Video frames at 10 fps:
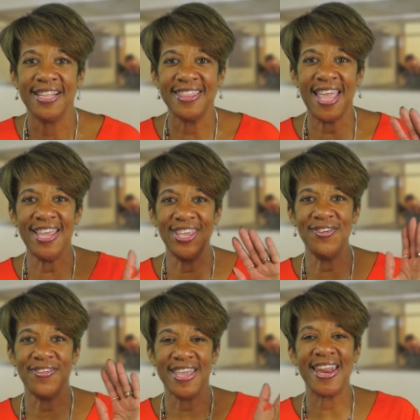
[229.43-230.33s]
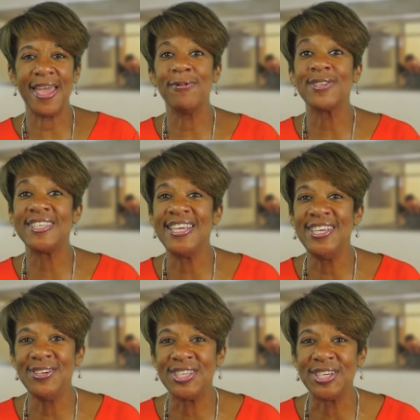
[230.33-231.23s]
Thank you, and I will see
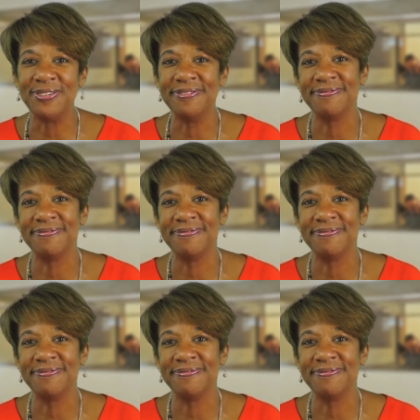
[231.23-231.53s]
you soon.